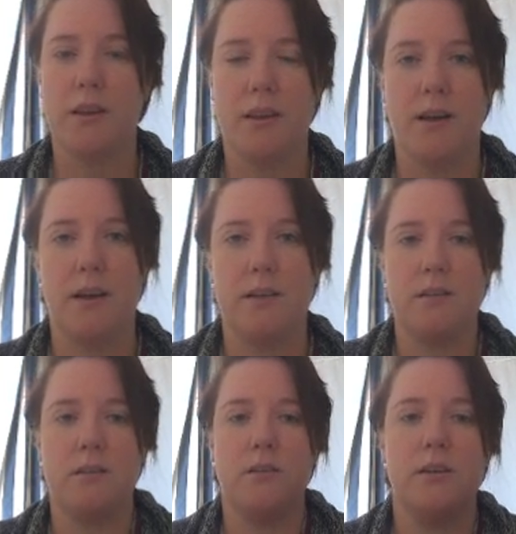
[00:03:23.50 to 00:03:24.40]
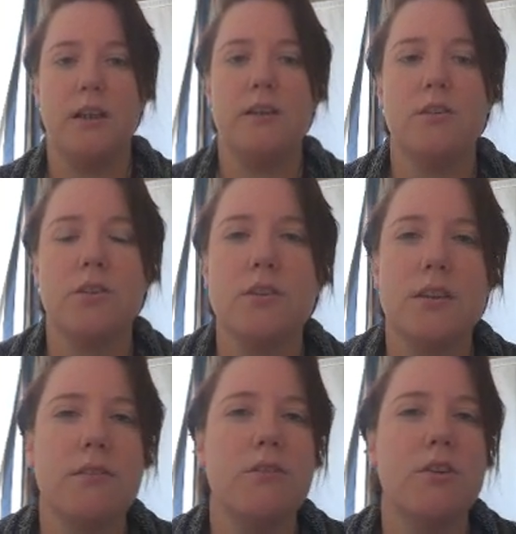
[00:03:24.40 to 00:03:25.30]
that. Okay, so just
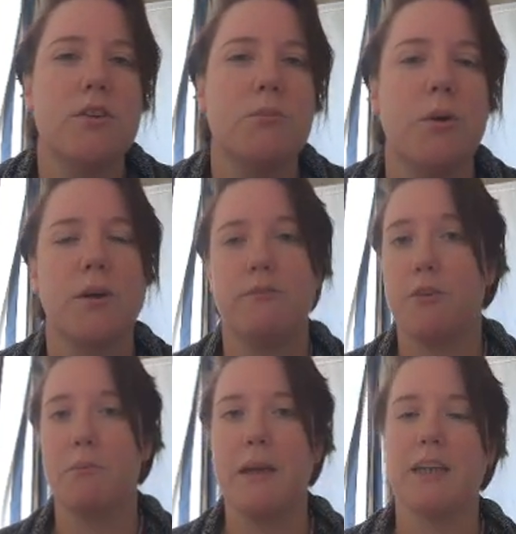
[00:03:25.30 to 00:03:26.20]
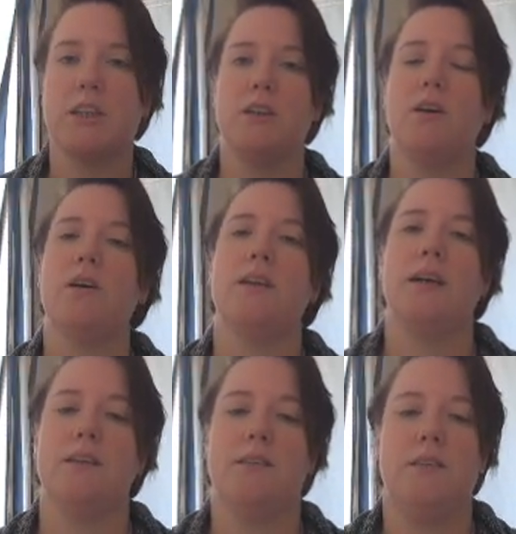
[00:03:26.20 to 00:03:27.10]
giving you some more information on
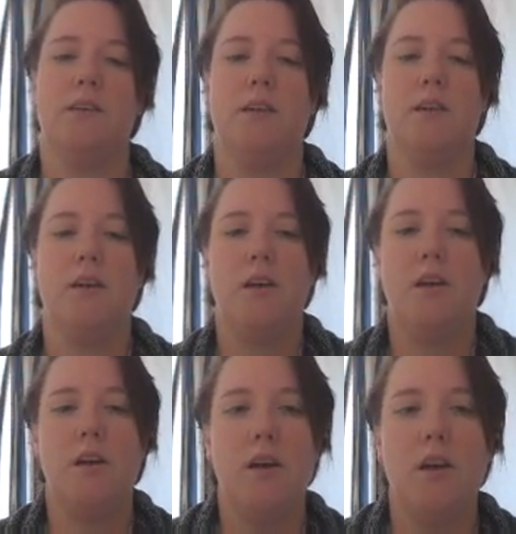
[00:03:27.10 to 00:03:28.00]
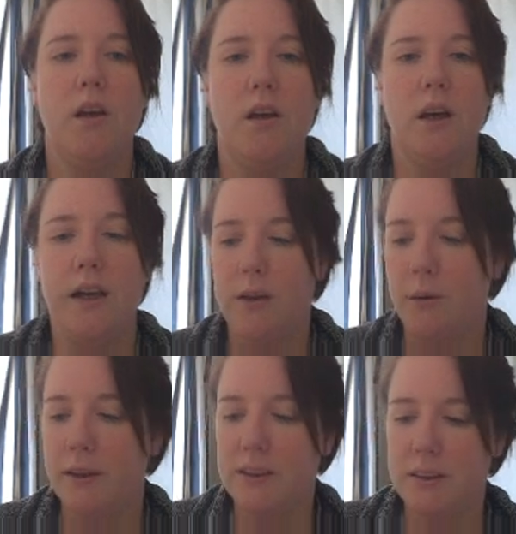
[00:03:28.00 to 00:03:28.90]
that. Any
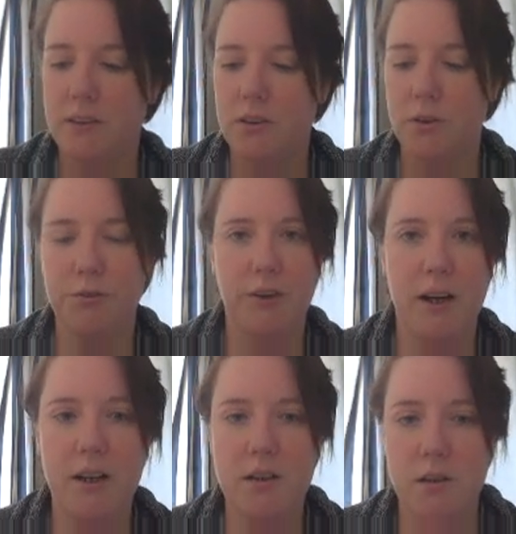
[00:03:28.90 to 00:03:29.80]
questions so far?